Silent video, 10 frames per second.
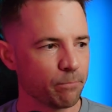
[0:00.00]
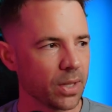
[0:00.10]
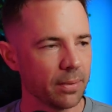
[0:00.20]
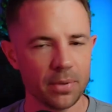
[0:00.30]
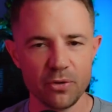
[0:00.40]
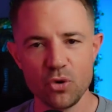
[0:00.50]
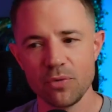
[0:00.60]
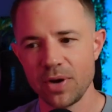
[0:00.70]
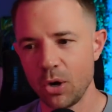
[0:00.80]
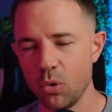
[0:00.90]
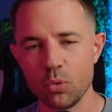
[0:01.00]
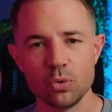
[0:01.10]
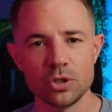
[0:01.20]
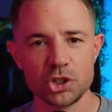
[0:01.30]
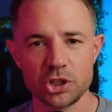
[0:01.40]
But if you have a whole
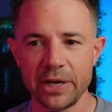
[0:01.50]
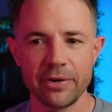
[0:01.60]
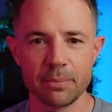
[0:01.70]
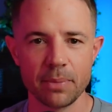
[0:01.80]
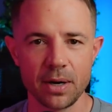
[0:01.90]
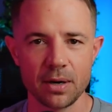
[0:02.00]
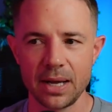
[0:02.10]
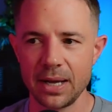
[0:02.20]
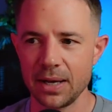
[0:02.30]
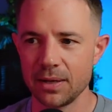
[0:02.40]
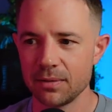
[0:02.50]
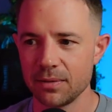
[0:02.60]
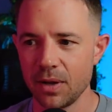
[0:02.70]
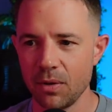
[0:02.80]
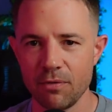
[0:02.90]
sharing bar at
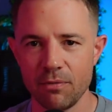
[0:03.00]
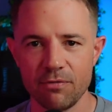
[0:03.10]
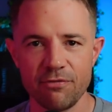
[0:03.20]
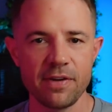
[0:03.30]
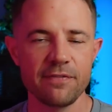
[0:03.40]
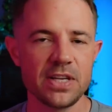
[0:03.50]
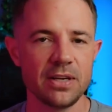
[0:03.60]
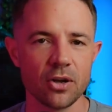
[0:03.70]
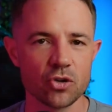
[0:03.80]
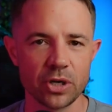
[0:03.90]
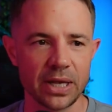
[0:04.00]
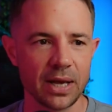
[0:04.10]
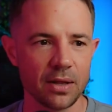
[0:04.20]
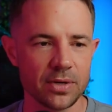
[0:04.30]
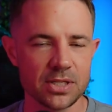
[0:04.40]
1,500
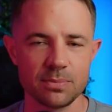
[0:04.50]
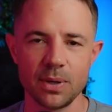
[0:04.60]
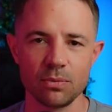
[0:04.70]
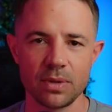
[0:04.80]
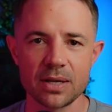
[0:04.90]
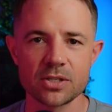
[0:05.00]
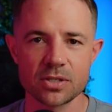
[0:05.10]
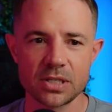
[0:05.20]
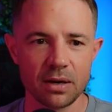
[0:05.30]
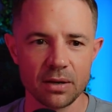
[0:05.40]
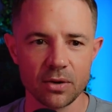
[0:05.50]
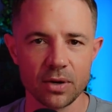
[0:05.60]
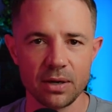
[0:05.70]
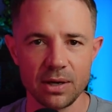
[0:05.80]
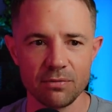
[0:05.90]
calories, well, that's certainly going to
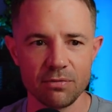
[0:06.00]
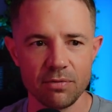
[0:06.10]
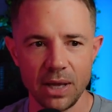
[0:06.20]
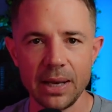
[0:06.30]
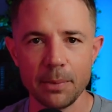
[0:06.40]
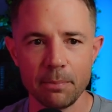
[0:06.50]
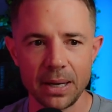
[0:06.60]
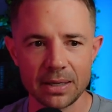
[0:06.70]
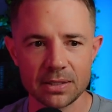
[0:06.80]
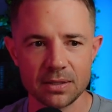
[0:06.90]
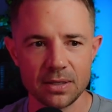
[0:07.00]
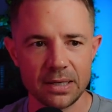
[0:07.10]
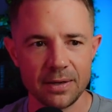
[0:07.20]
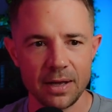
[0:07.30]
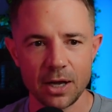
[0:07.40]
have an impact.
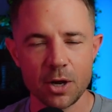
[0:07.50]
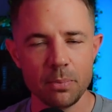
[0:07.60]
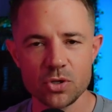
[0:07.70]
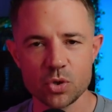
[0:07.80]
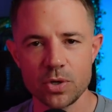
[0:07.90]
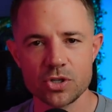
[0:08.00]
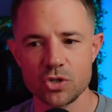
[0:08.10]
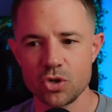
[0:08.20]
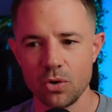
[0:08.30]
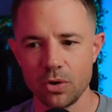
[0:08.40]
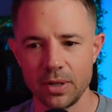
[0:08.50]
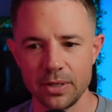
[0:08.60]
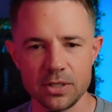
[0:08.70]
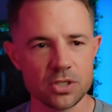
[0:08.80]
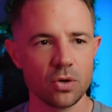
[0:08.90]
A couple of squares of chocolate
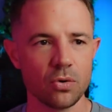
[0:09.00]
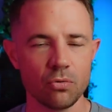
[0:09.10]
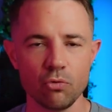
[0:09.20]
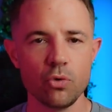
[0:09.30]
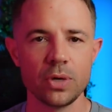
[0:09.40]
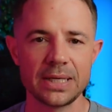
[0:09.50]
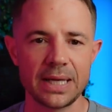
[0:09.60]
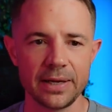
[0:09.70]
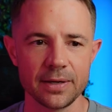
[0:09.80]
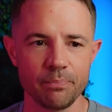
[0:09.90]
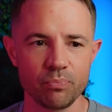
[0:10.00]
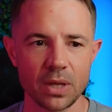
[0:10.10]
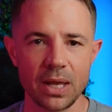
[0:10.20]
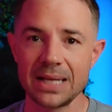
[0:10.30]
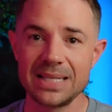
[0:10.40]
does not ruin a diet.
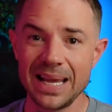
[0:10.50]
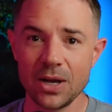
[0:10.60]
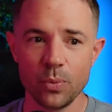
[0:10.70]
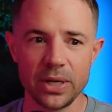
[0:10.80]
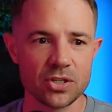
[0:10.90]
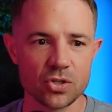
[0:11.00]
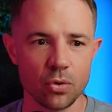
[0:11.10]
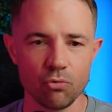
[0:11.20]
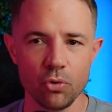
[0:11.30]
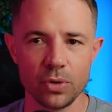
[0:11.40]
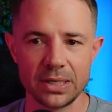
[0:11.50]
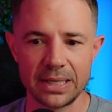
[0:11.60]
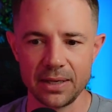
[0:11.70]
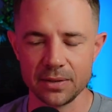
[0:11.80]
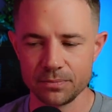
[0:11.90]
A takeaway does not ruin a
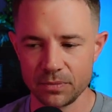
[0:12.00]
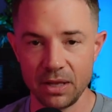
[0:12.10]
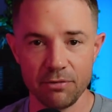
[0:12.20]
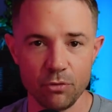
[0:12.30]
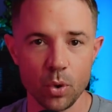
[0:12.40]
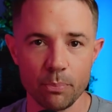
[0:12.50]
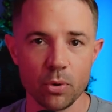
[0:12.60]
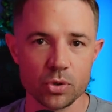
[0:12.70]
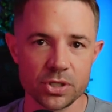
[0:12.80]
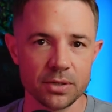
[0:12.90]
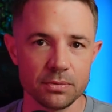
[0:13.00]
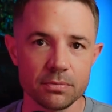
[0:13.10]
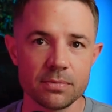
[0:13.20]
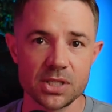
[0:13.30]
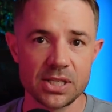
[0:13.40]
diet if you approach it
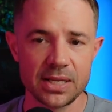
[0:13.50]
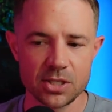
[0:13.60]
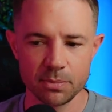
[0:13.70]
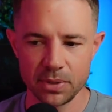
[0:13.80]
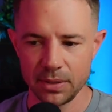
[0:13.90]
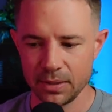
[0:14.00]
sensibly.